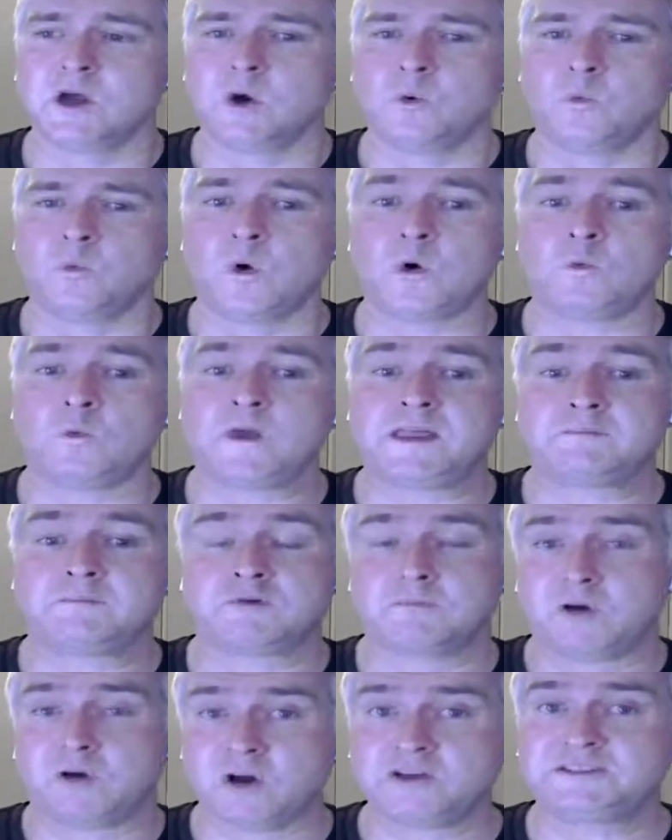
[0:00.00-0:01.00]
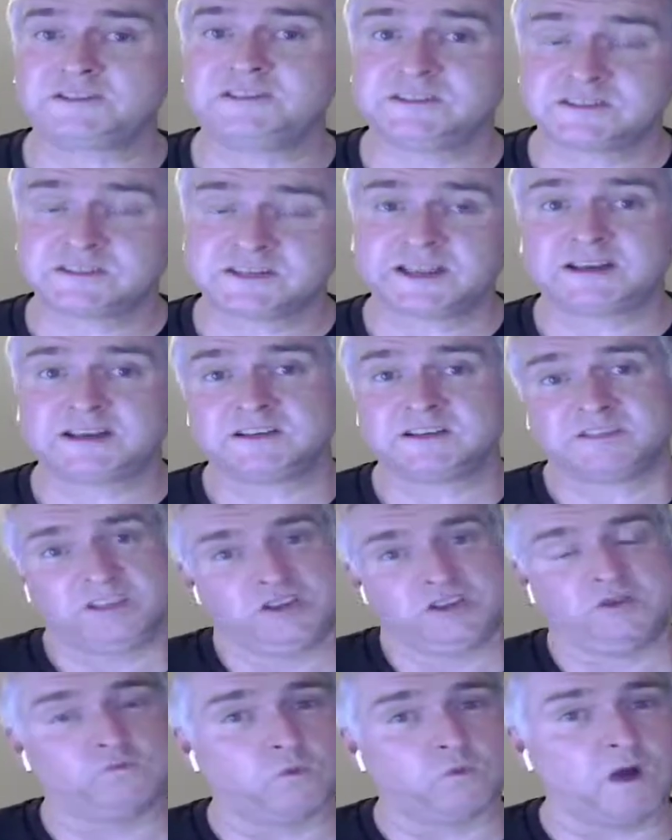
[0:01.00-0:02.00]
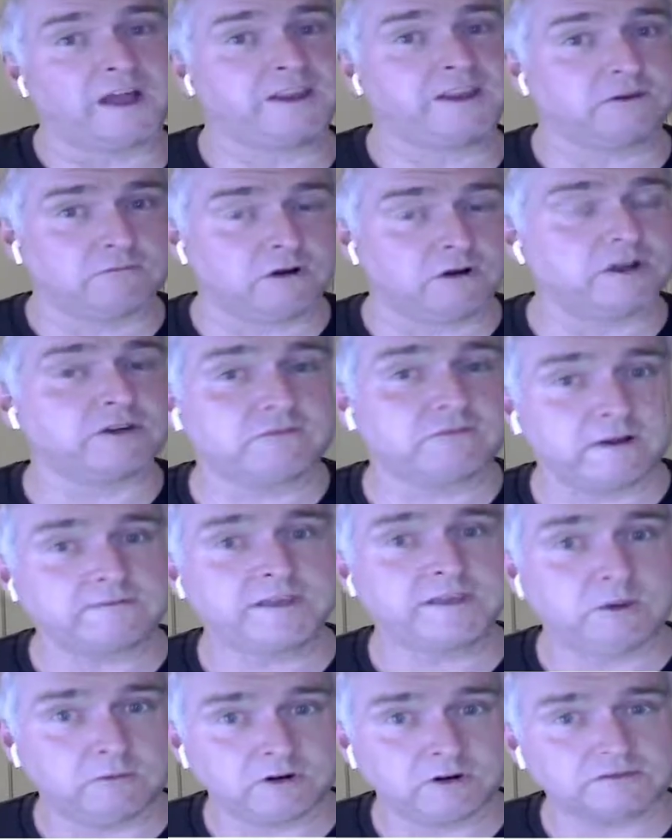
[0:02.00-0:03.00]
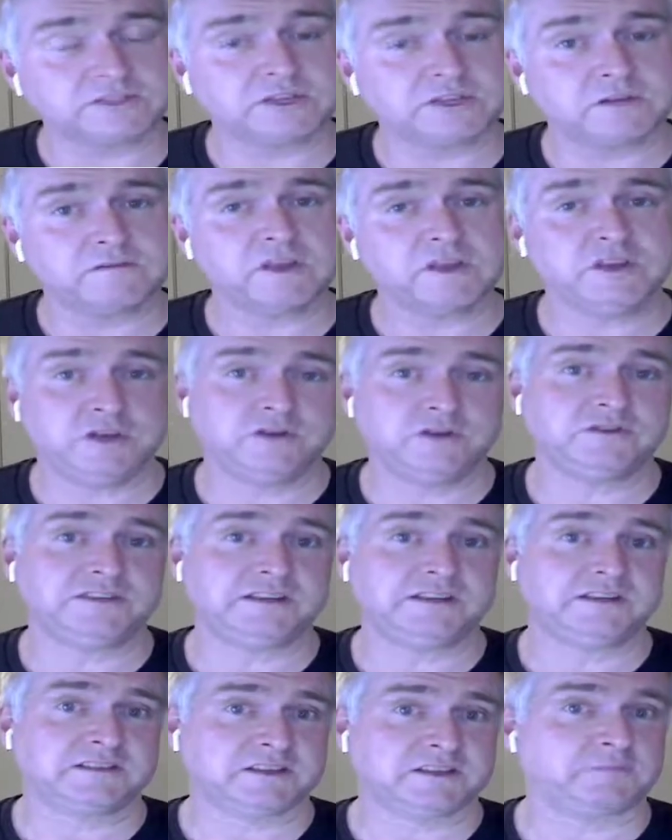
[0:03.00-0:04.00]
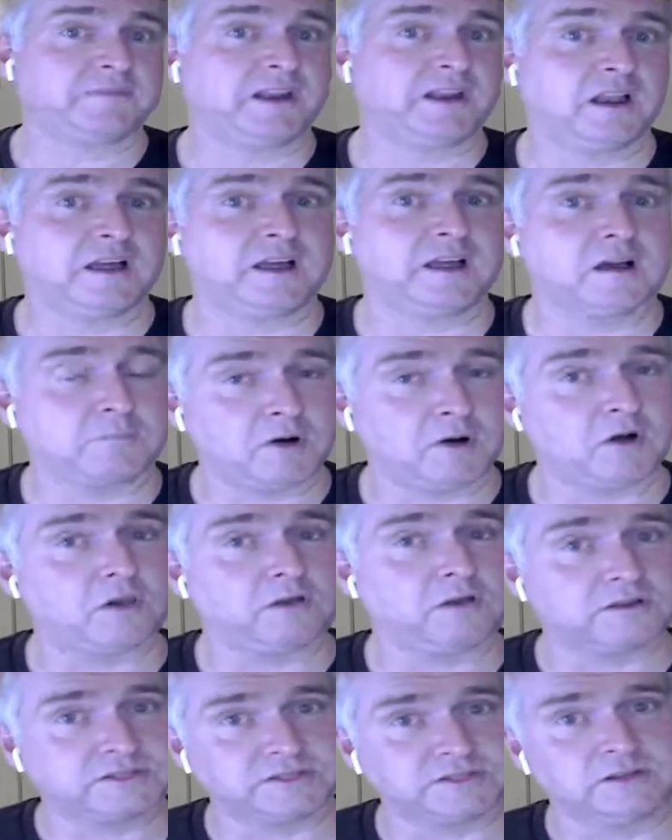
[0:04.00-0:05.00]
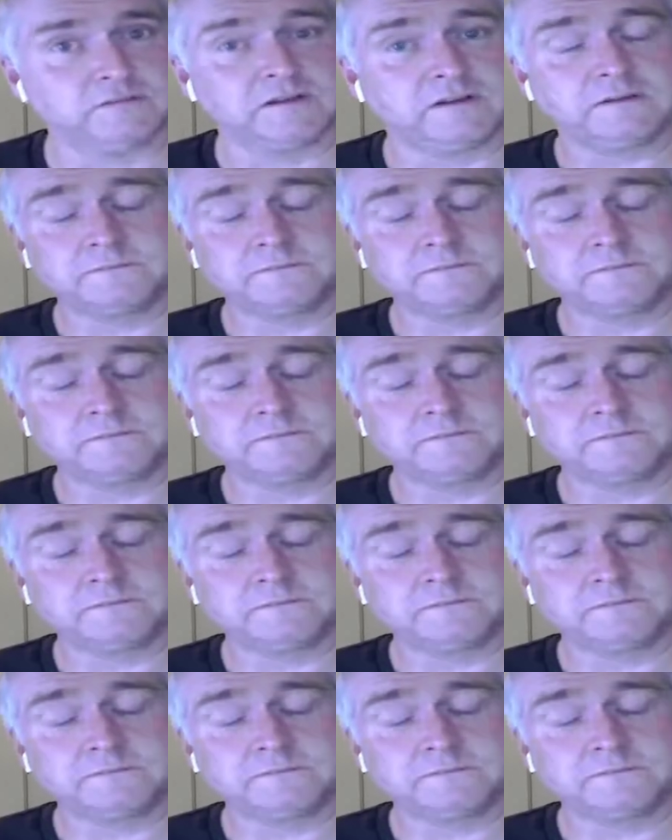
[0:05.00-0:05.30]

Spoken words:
What we propose instead is that you write your own GraphQL server using something like Apollo server.